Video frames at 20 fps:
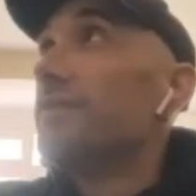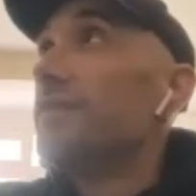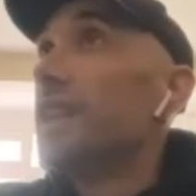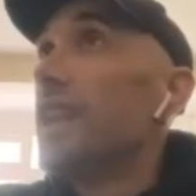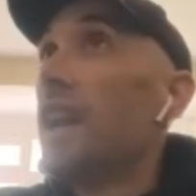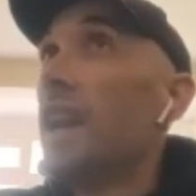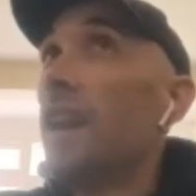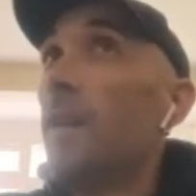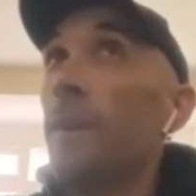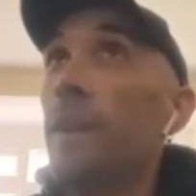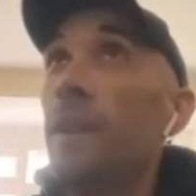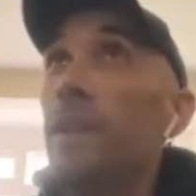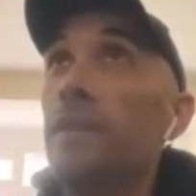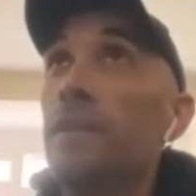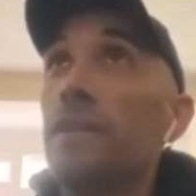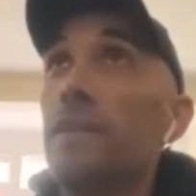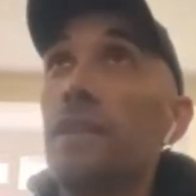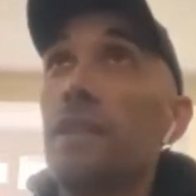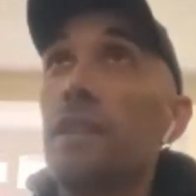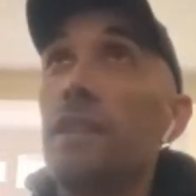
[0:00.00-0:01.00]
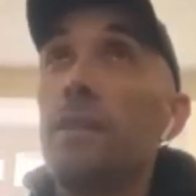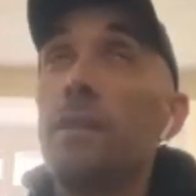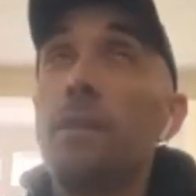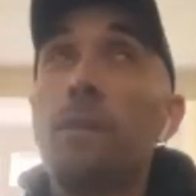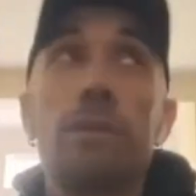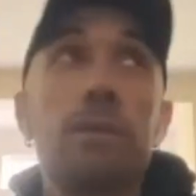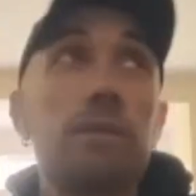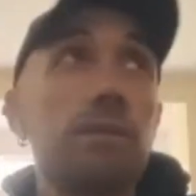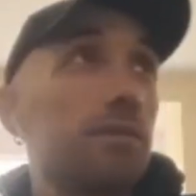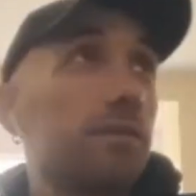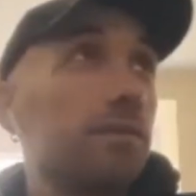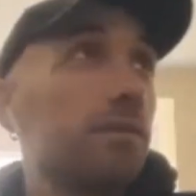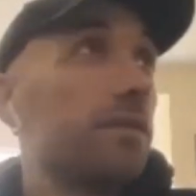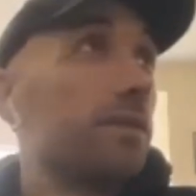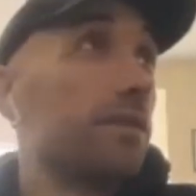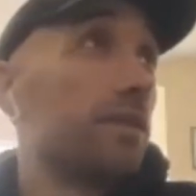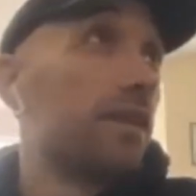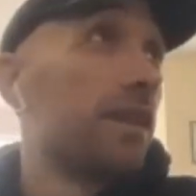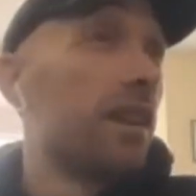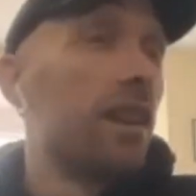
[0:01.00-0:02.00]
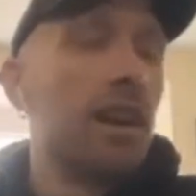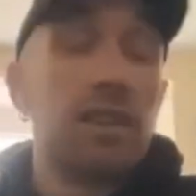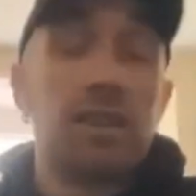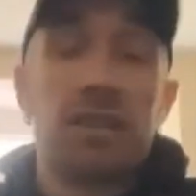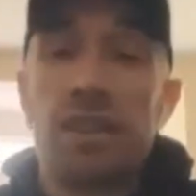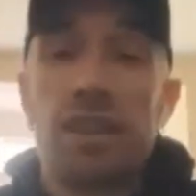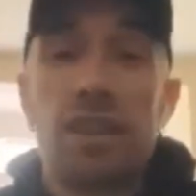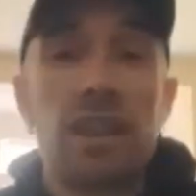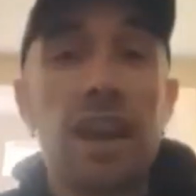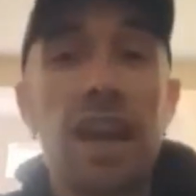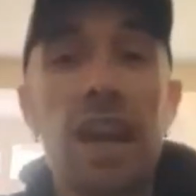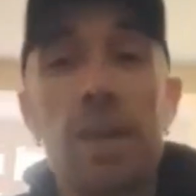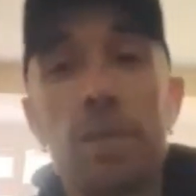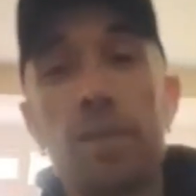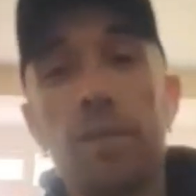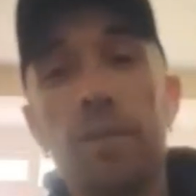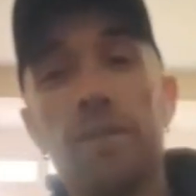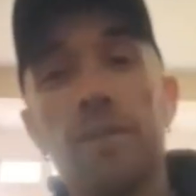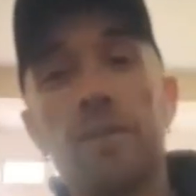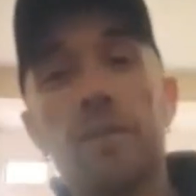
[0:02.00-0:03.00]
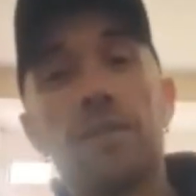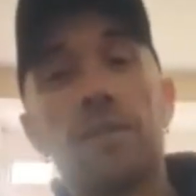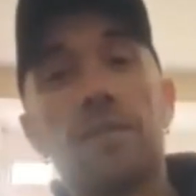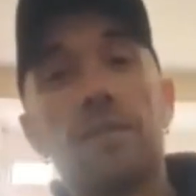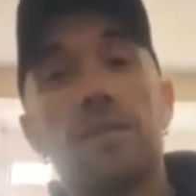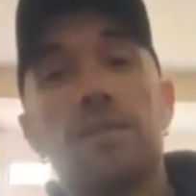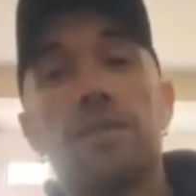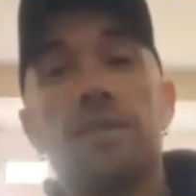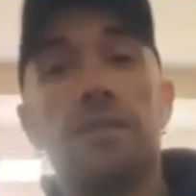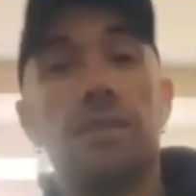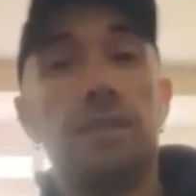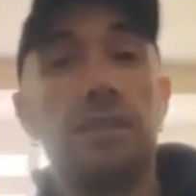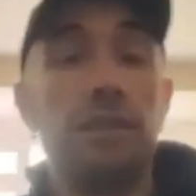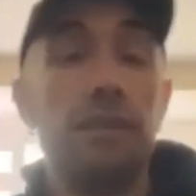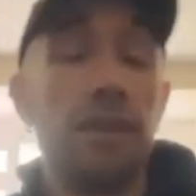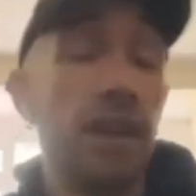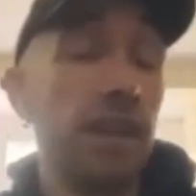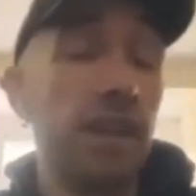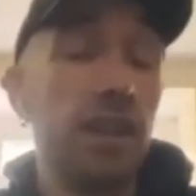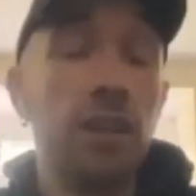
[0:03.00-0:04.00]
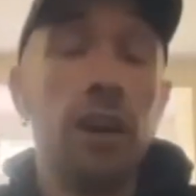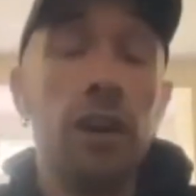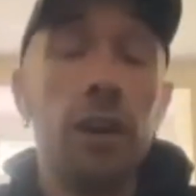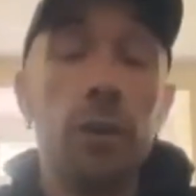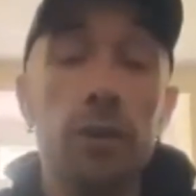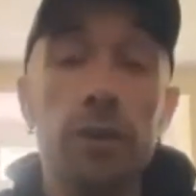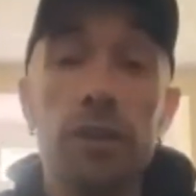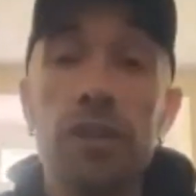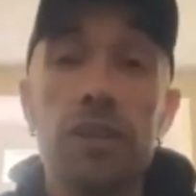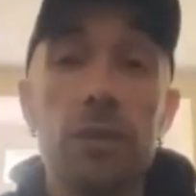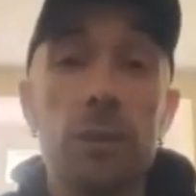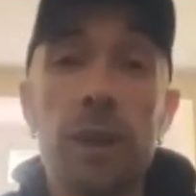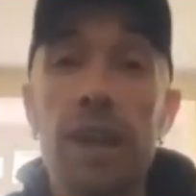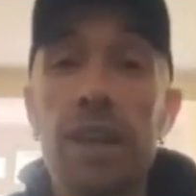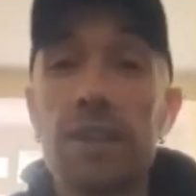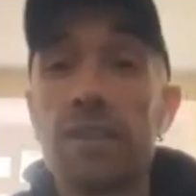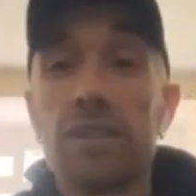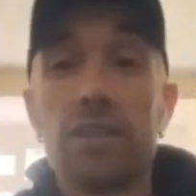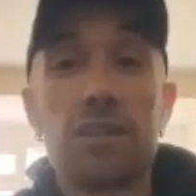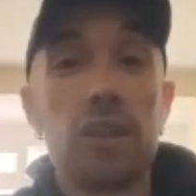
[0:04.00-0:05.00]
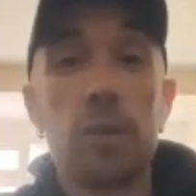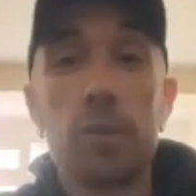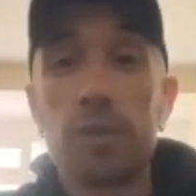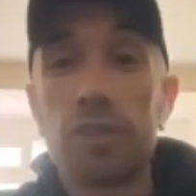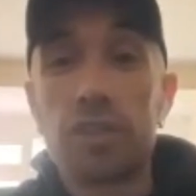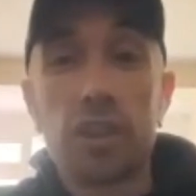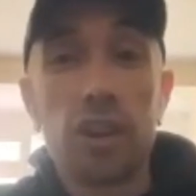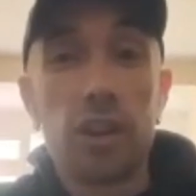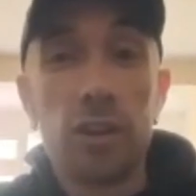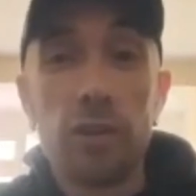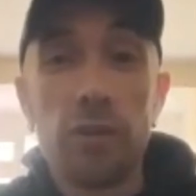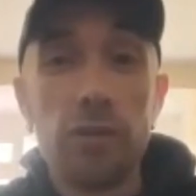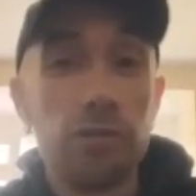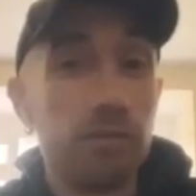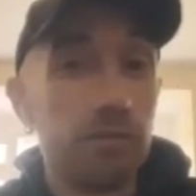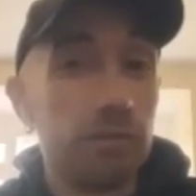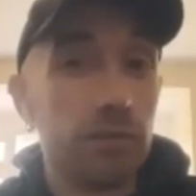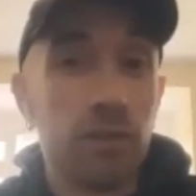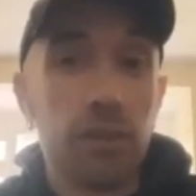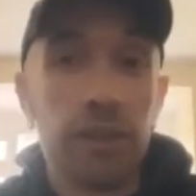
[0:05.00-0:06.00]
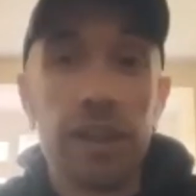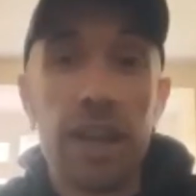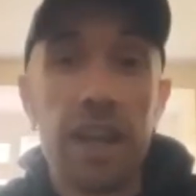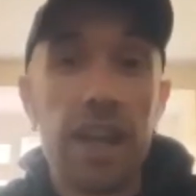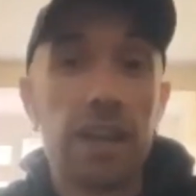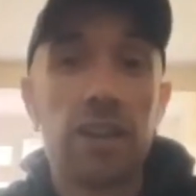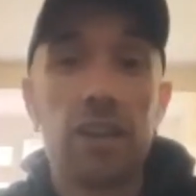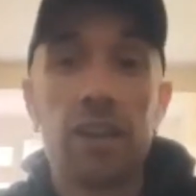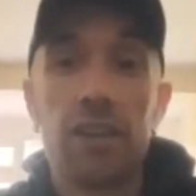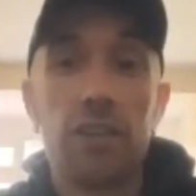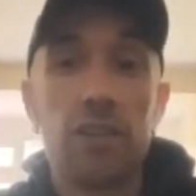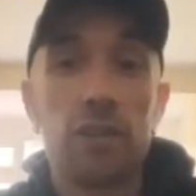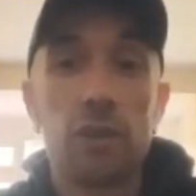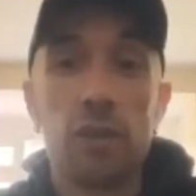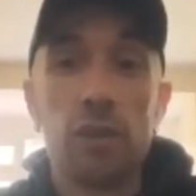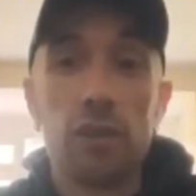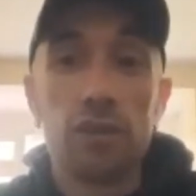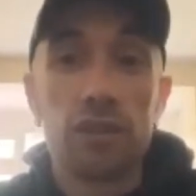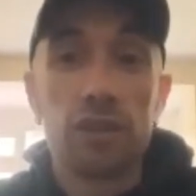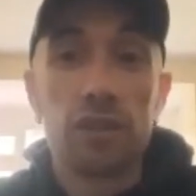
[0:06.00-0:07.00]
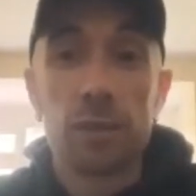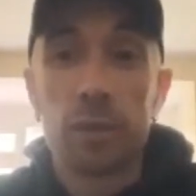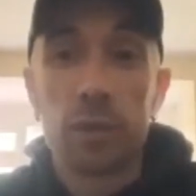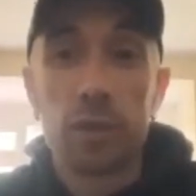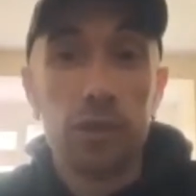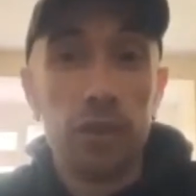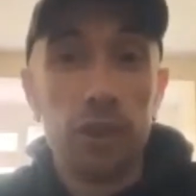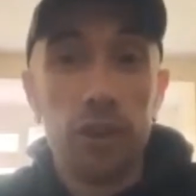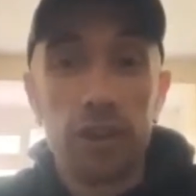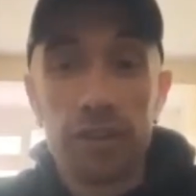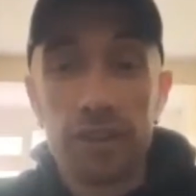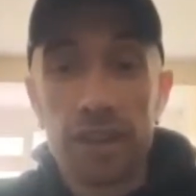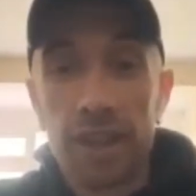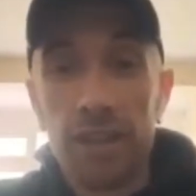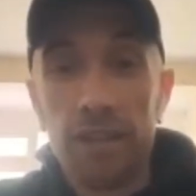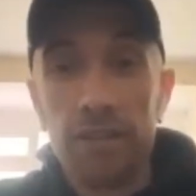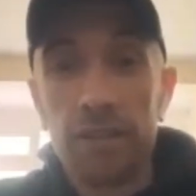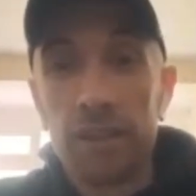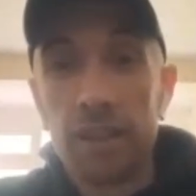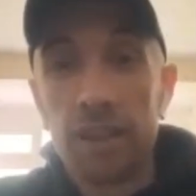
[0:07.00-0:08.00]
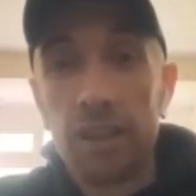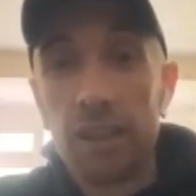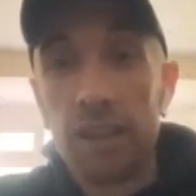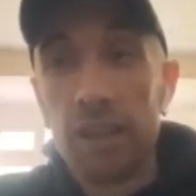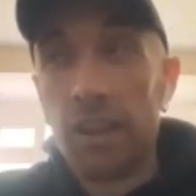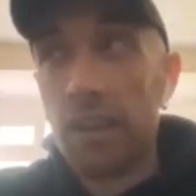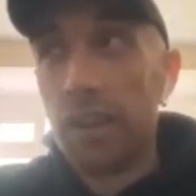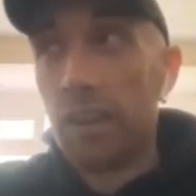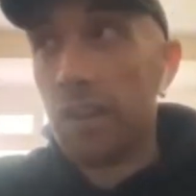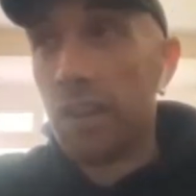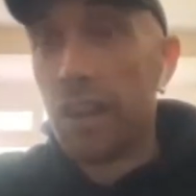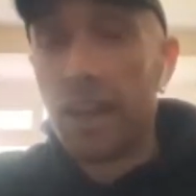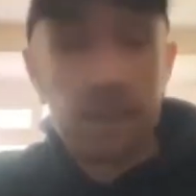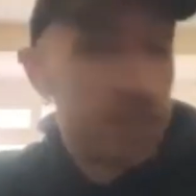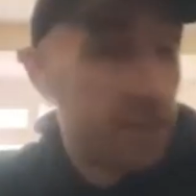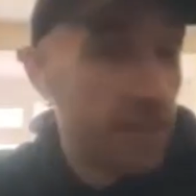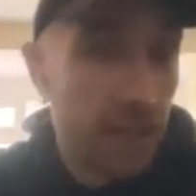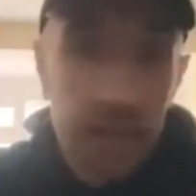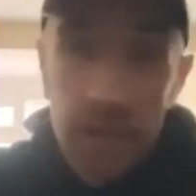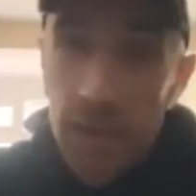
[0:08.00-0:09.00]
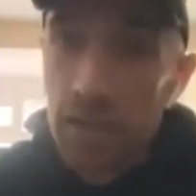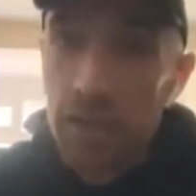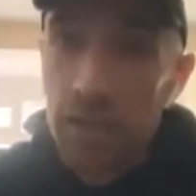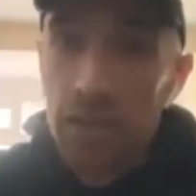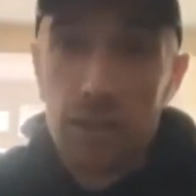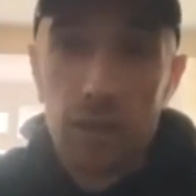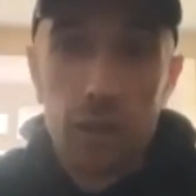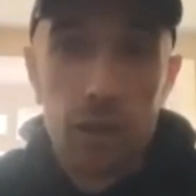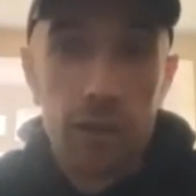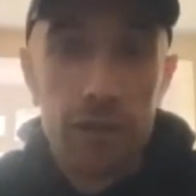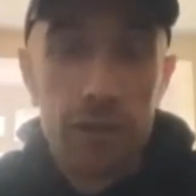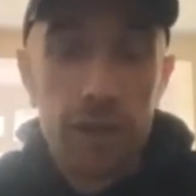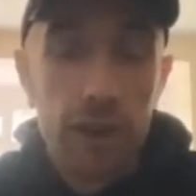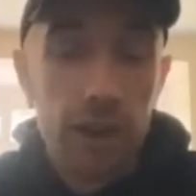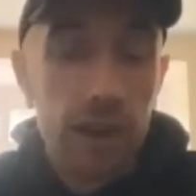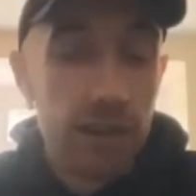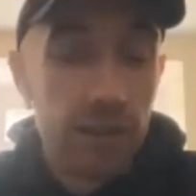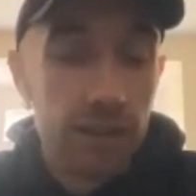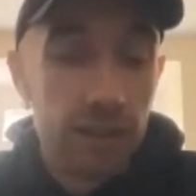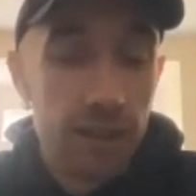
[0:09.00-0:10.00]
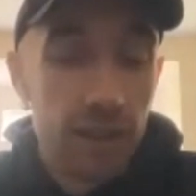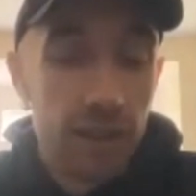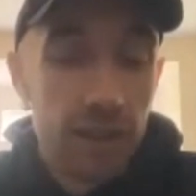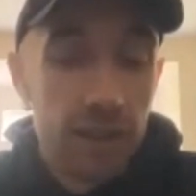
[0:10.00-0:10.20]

Yeah, I mean, the last thing that happened of any note was we had to stop a show on our headline tour. Just someone got knocked out accidentally, not a fight.